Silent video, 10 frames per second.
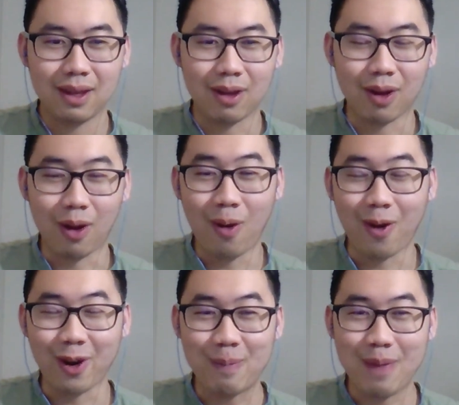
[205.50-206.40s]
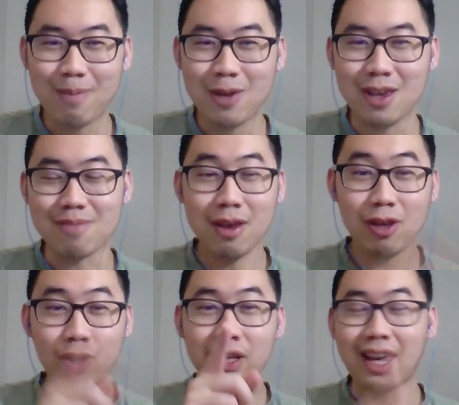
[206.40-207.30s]
Or maybe
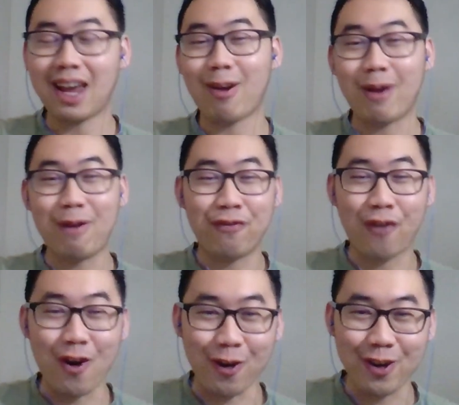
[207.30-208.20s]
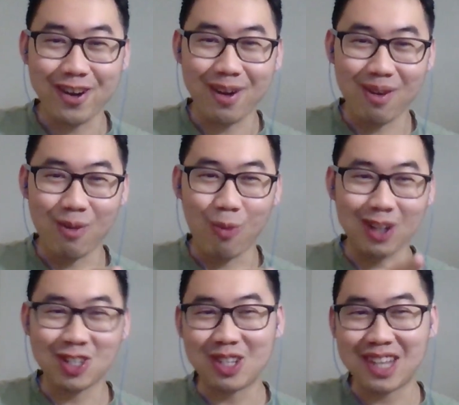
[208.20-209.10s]
you can carry Fern while
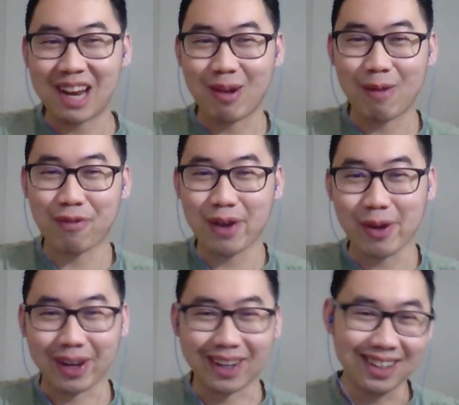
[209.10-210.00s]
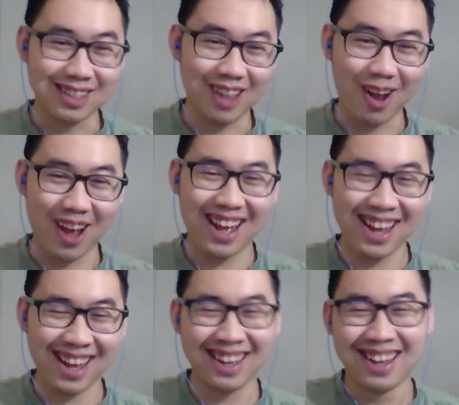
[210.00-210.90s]
she's carrying Frieren. So
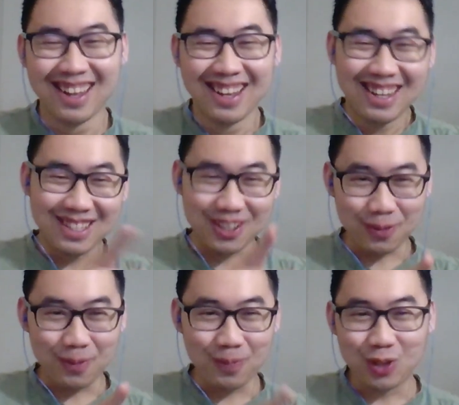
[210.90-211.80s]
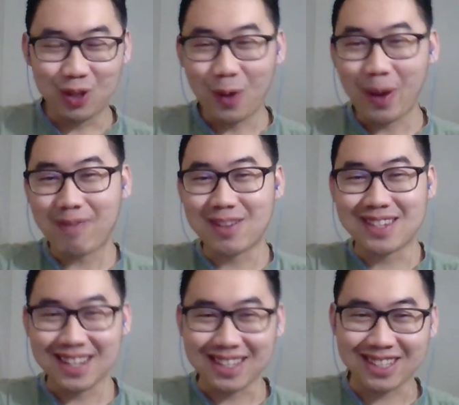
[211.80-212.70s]
that so you don't have to
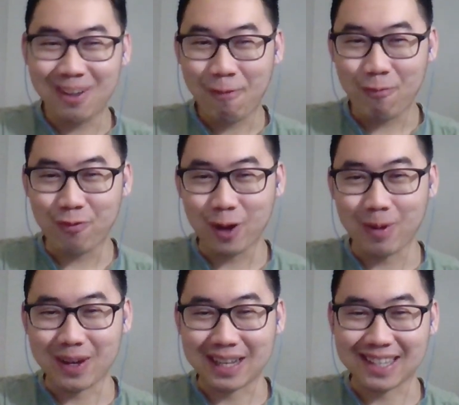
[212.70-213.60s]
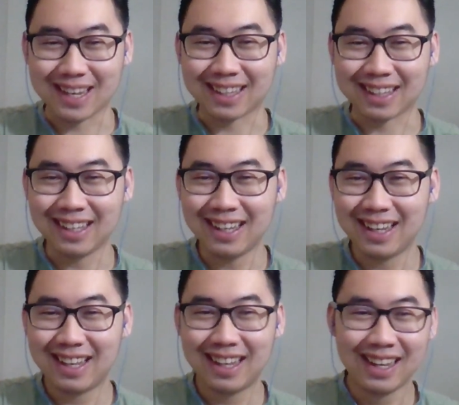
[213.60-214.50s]
touch Frieren exactly.
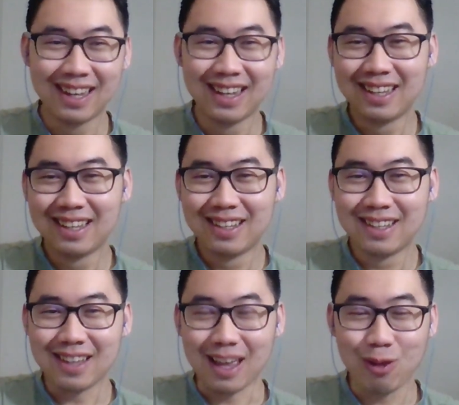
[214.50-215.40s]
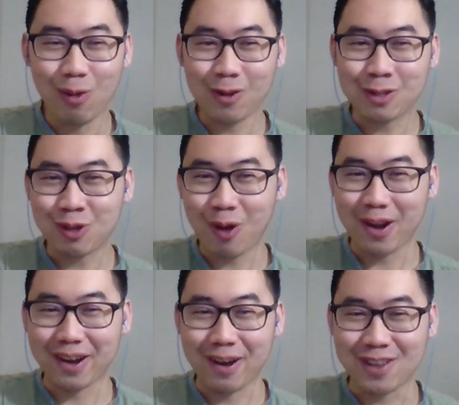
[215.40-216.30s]
And you are strong
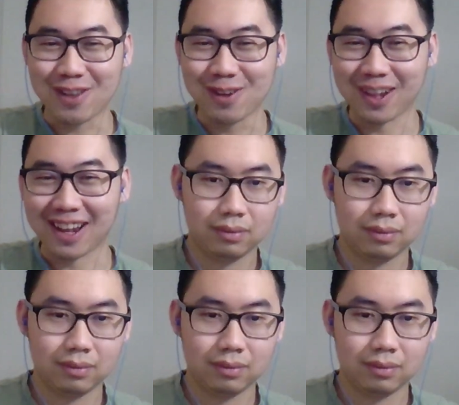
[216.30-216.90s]
enough to do that.